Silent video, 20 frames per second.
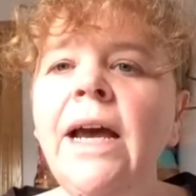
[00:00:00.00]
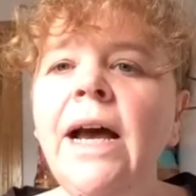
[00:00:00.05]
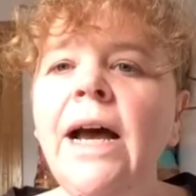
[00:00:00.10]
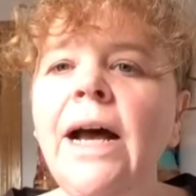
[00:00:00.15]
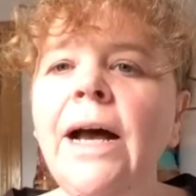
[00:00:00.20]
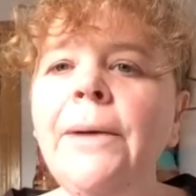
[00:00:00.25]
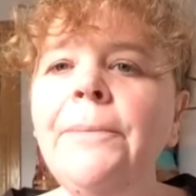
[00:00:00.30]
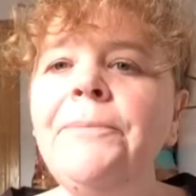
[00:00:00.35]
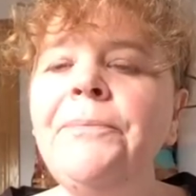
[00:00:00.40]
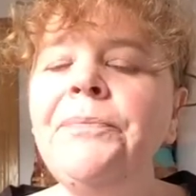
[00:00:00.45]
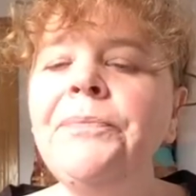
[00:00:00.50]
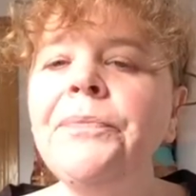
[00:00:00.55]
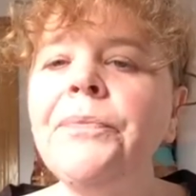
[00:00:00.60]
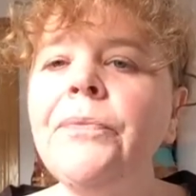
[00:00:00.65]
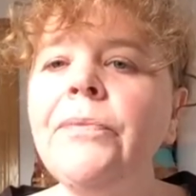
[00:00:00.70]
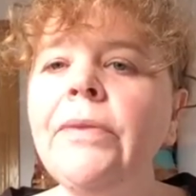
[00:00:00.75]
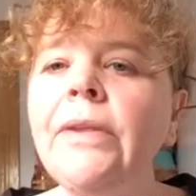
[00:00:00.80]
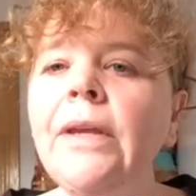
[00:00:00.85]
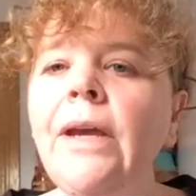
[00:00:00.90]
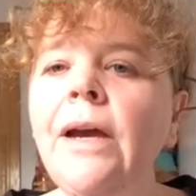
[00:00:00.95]

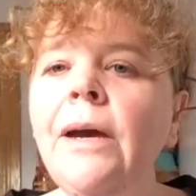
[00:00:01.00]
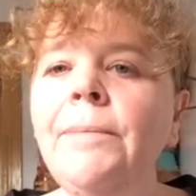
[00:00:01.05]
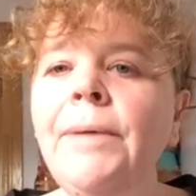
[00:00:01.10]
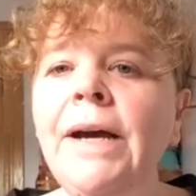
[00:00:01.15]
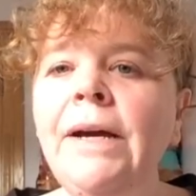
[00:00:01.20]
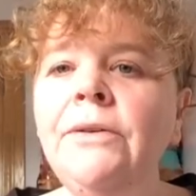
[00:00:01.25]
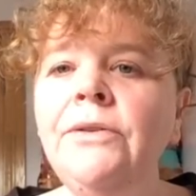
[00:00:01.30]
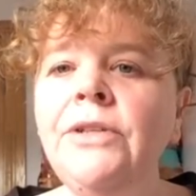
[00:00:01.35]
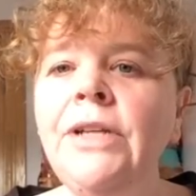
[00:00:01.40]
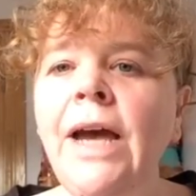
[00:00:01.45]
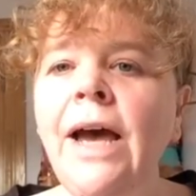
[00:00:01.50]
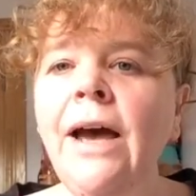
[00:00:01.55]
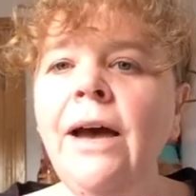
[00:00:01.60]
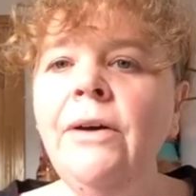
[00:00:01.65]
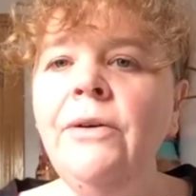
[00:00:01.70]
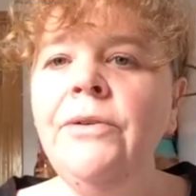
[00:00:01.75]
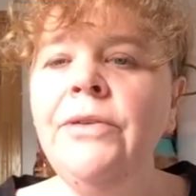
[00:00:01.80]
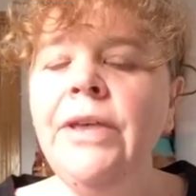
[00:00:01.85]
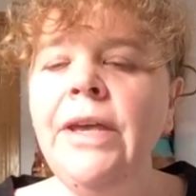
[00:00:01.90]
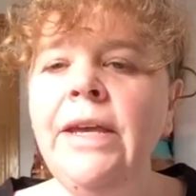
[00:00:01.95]
about
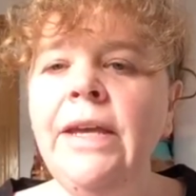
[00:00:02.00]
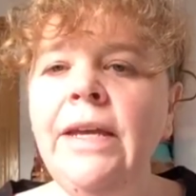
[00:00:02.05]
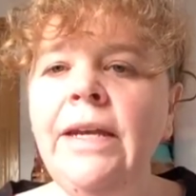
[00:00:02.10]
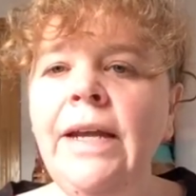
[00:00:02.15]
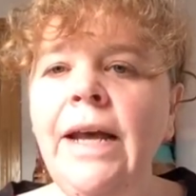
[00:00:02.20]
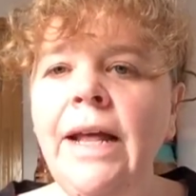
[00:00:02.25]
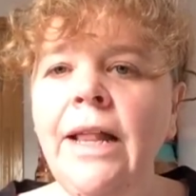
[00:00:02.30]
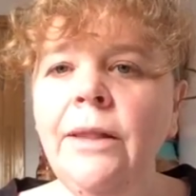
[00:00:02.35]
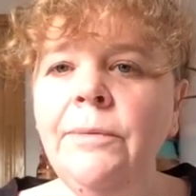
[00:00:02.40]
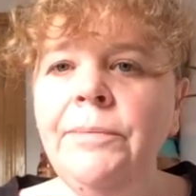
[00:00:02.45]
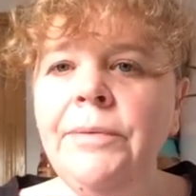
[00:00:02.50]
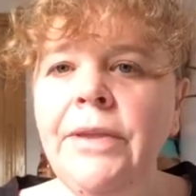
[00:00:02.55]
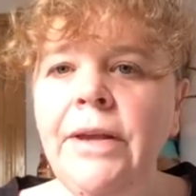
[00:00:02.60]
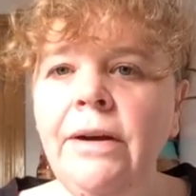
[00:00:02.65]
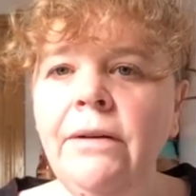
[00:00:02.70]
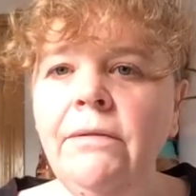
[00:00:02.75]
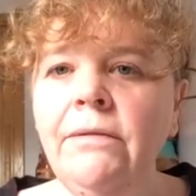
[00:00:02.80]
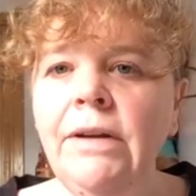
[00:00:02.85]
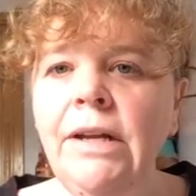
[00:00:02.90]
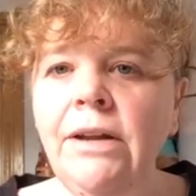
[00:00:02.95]
how they can help
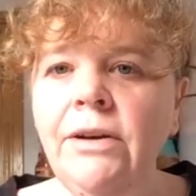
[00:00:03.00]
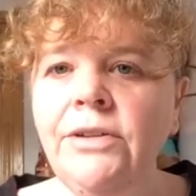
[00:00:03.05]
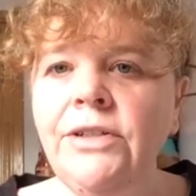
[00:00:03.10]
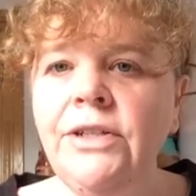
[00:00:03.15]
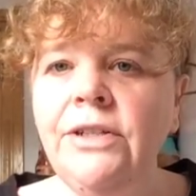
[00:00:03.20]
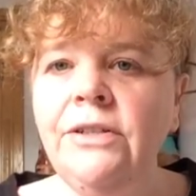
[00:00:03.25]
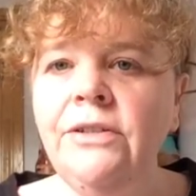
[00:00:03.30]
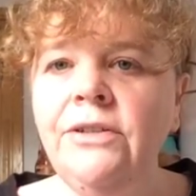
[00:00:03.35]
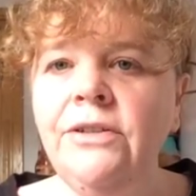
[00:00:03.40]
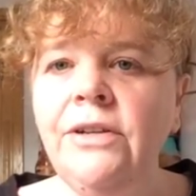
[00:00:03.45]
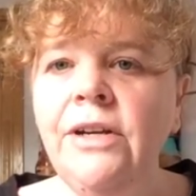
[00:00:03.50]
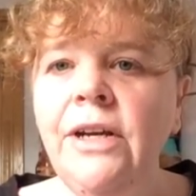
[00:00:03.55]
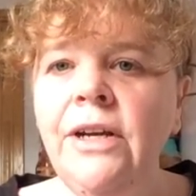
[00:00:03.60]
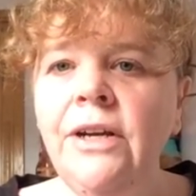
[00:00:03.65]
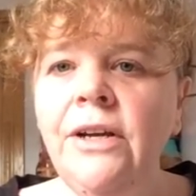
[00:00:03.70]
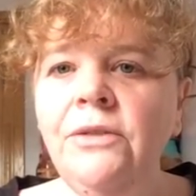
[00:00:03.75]
their reluctant